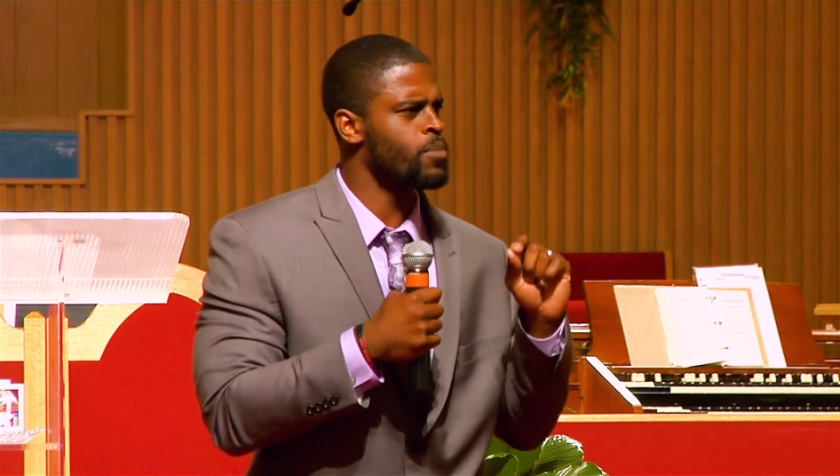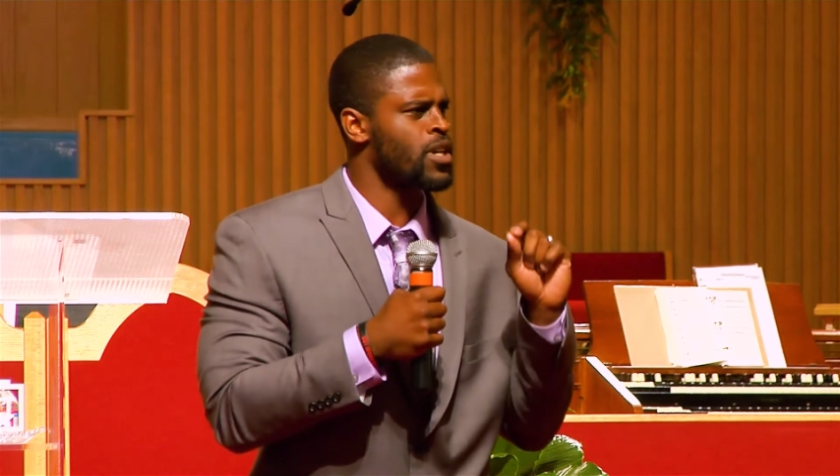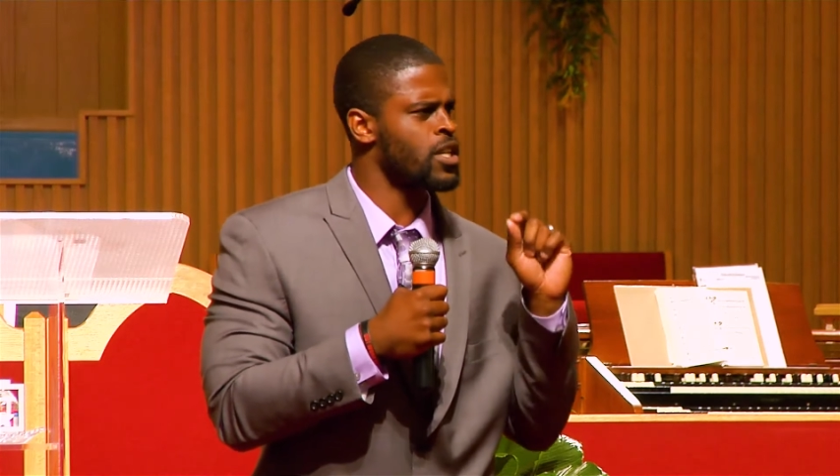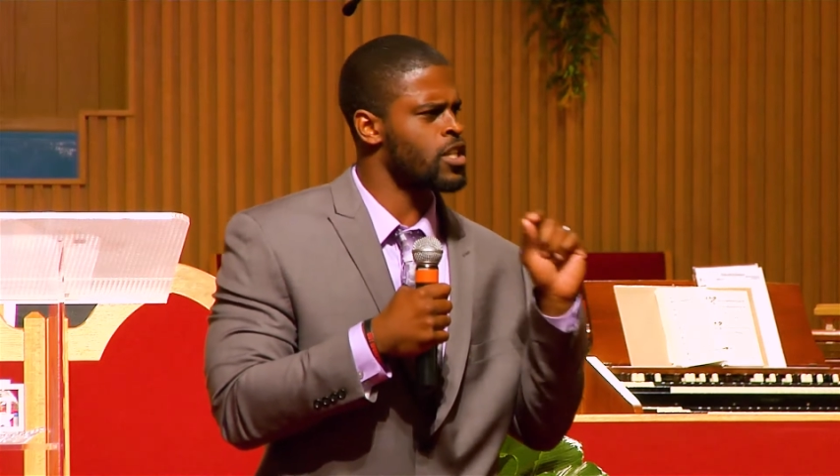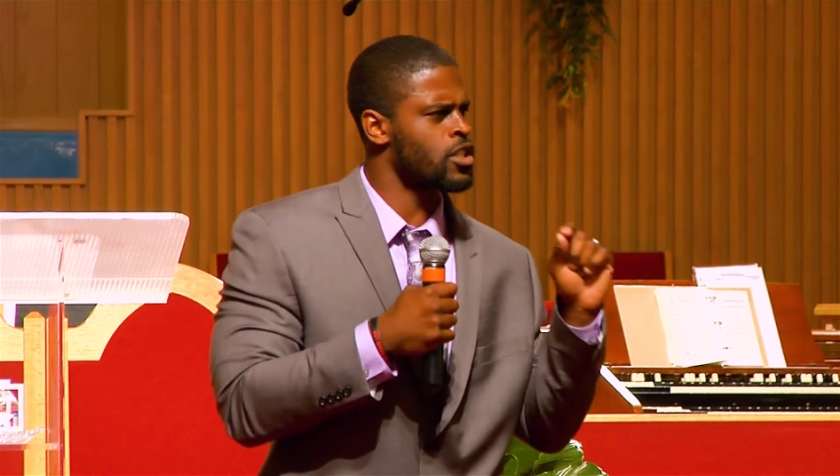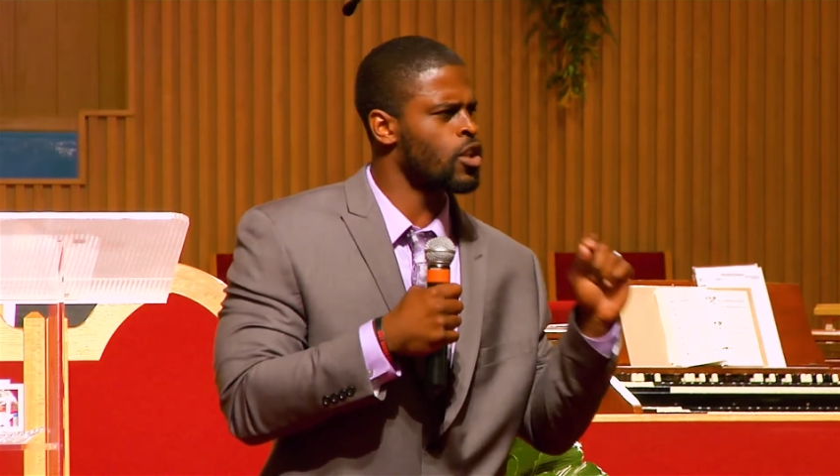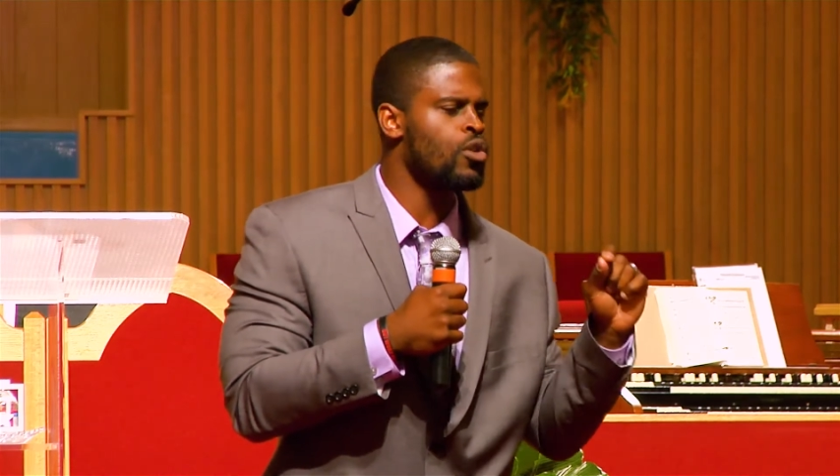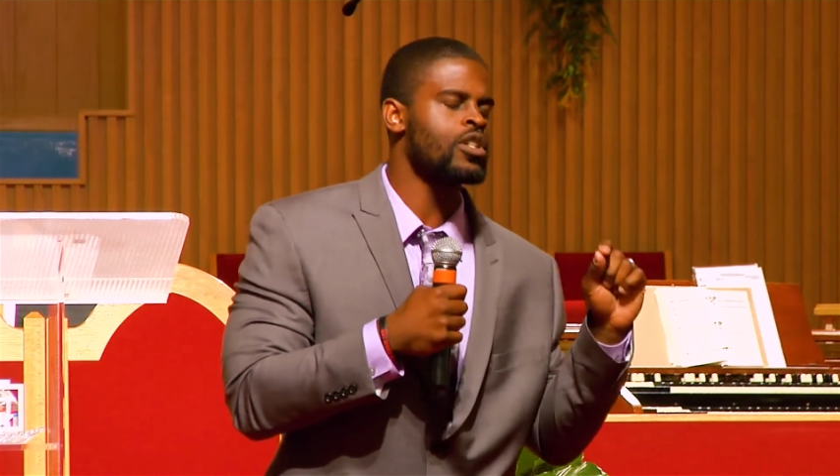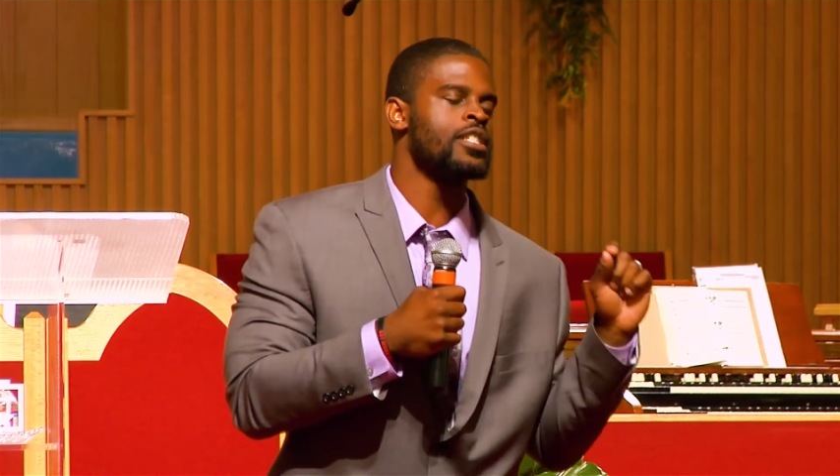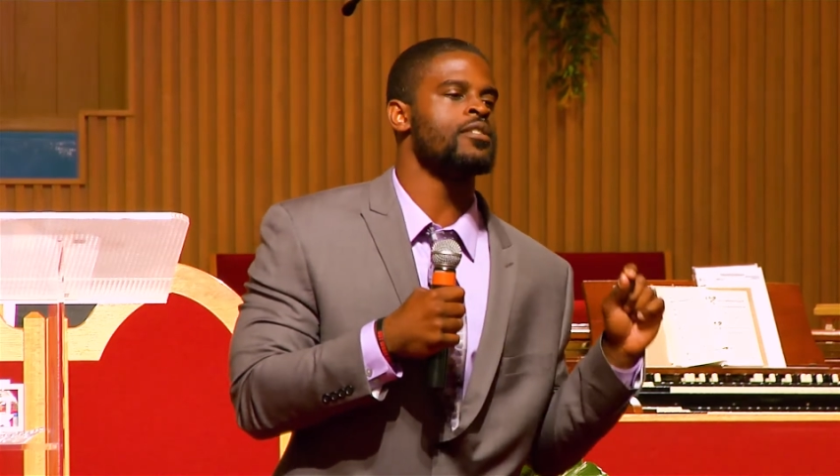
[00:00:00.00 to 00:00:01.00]
because
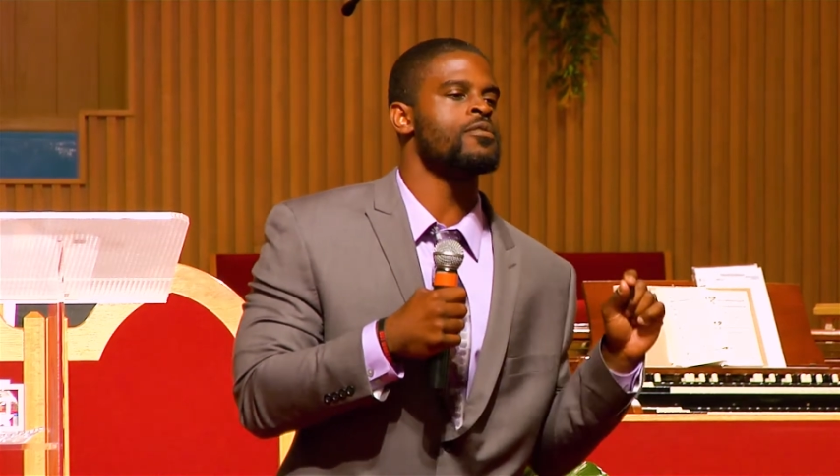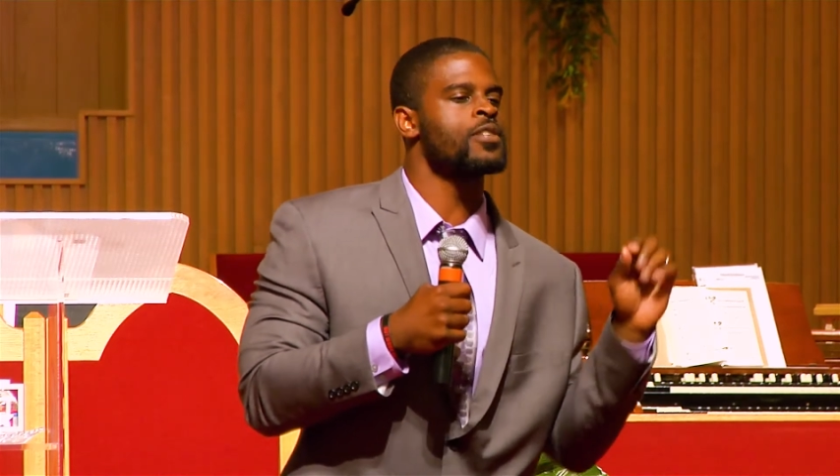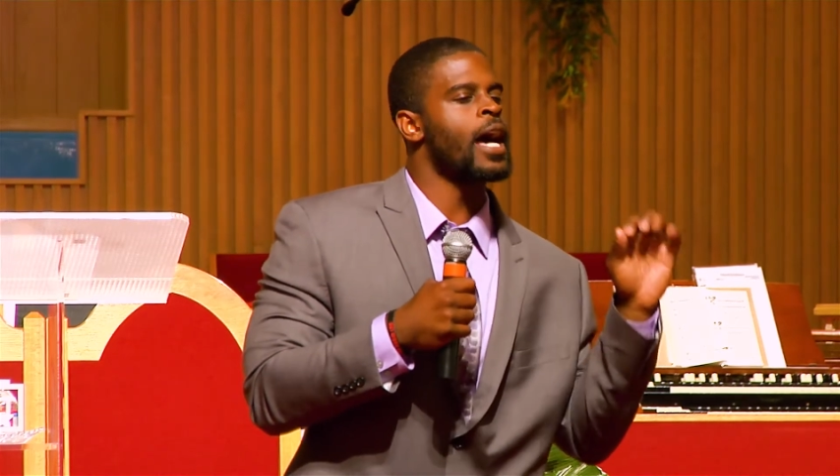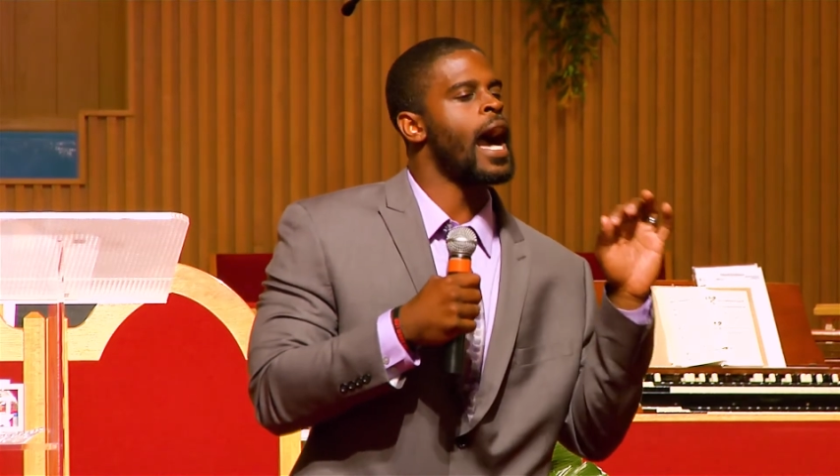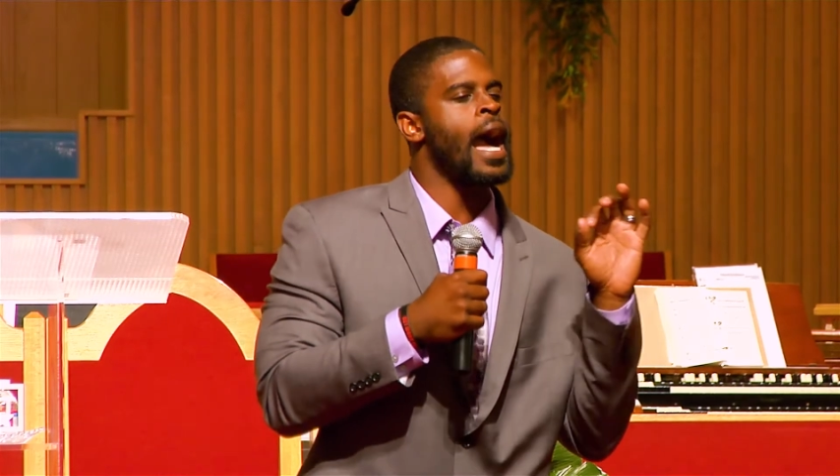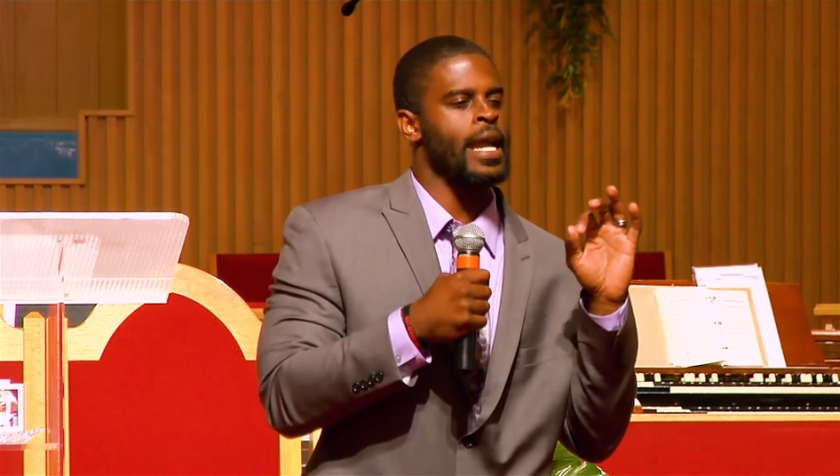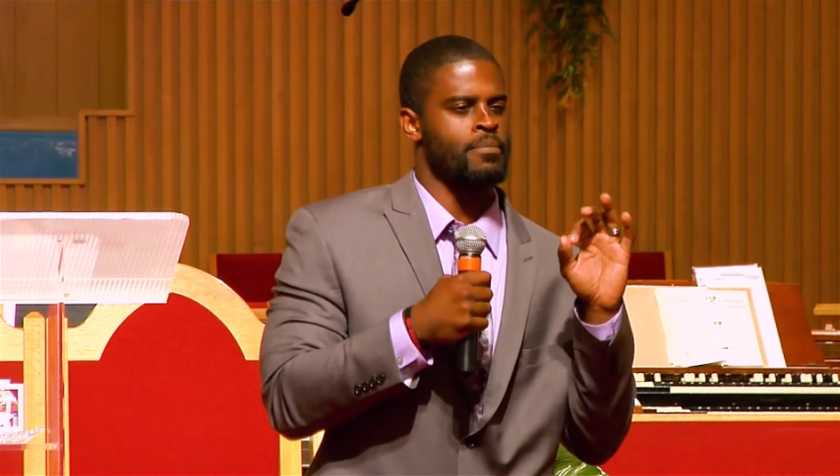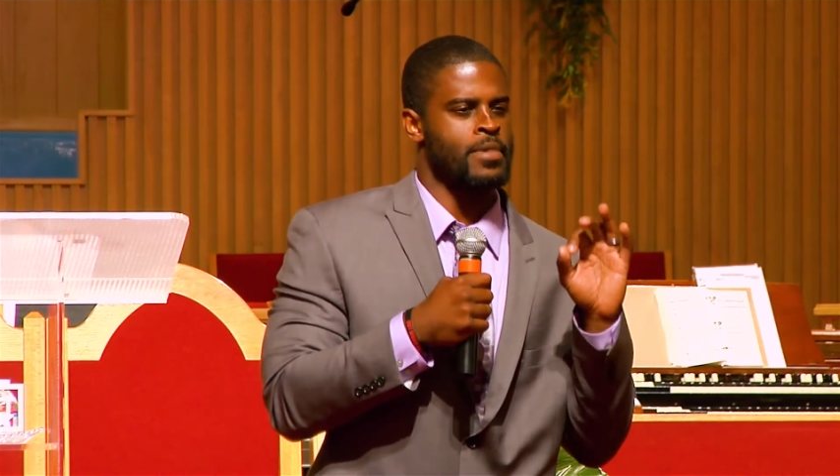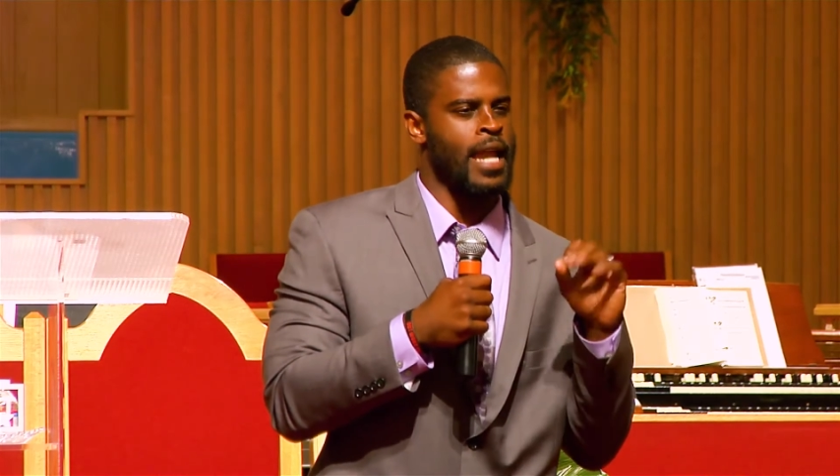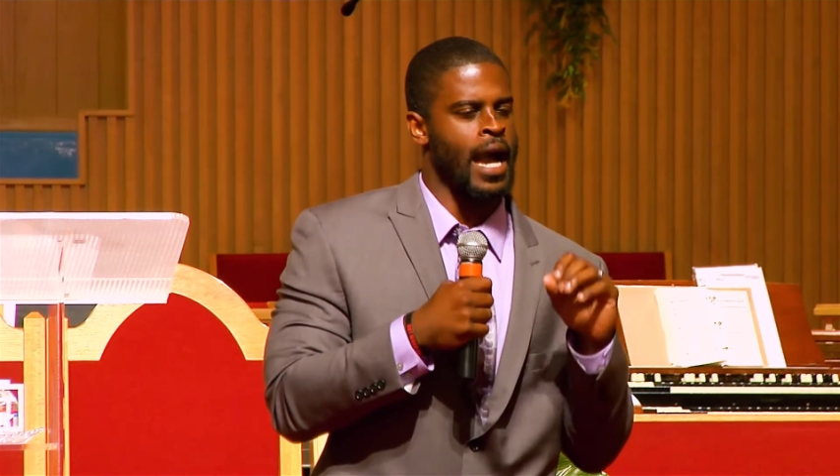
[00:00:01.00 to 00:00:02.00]
Lord knows I
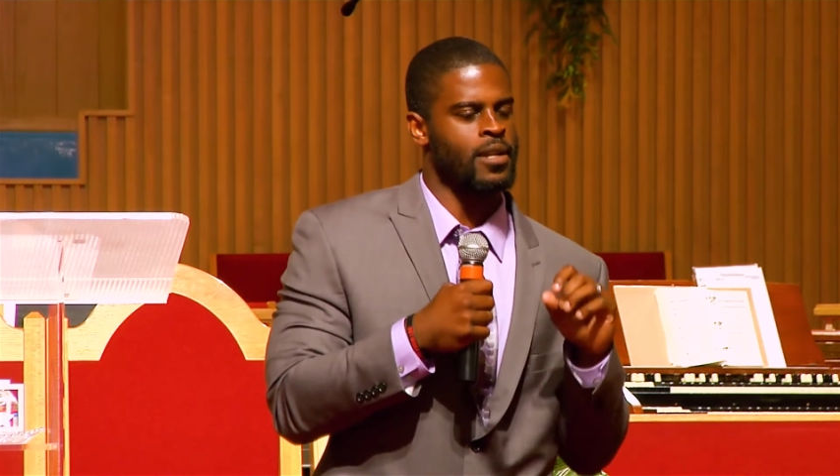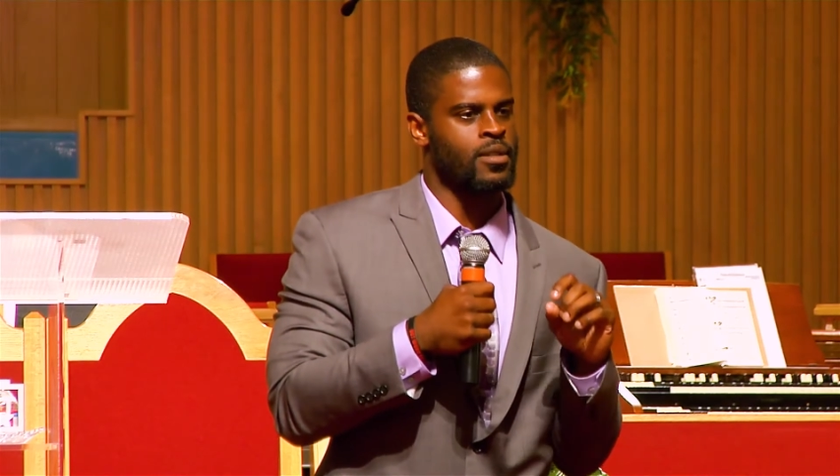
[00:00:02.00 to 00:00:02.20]
am not.